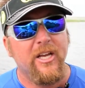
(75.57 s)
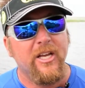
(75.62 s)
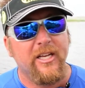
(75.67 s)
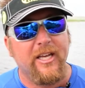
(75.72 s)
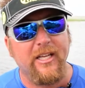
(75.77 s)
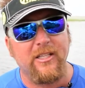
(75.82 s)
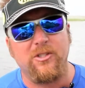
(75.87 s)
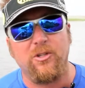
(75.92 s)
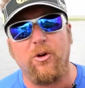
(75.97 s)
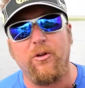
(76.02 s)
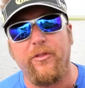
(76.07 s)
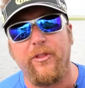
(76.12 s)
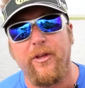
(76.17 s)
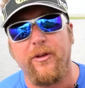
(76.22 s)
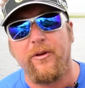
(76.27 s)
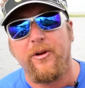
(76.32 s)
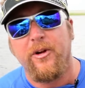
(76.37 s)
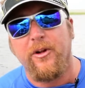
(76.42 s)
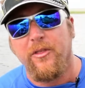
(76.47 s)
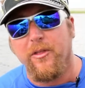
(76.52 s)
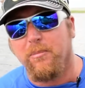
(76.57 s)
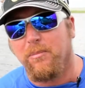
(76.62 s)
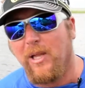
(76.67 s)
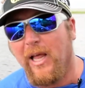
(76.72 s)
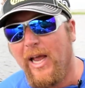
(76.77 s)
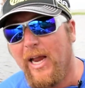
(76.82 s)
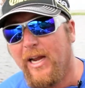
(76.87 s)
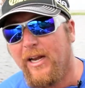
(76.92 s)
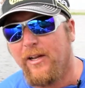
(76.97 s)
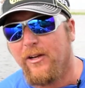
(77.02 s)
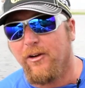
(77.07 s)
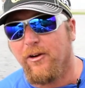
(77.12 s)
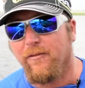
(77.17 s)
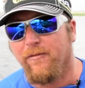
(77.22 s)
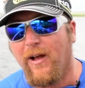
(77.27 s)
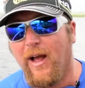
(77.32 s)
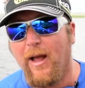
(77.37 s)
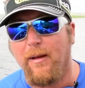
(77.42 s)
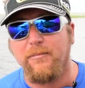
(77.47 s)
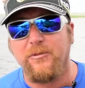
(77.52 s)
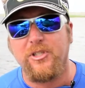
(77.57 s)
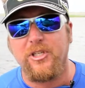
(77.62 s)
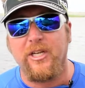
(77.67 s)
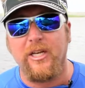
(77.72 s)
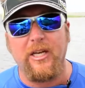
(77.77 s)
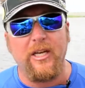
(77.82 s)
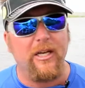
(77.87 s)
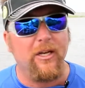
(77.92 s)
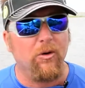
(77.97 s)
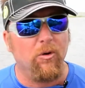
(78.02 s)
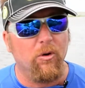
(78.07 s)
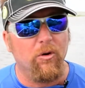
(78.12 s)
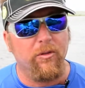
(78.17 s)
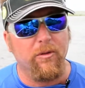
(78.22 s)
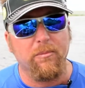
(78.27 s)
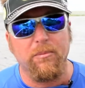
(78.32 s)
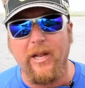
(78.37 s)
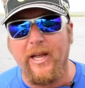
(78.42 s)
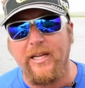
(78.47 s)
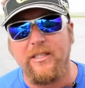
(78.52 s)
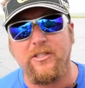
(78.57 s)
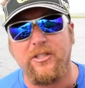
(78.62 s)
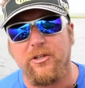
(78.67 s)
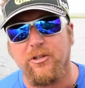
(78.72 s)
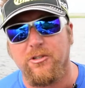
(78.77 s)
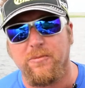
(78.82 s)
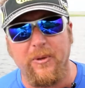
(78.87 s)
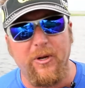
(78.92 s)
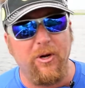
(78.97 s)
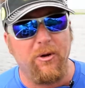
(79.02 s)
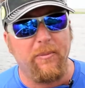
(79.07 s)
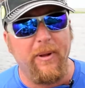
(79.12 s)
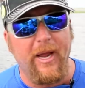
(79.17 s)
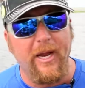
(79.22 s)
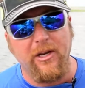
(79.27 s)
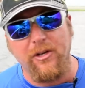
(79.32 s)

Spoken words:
gets on the blade of your vibe jig or the blades of your spinnerbait,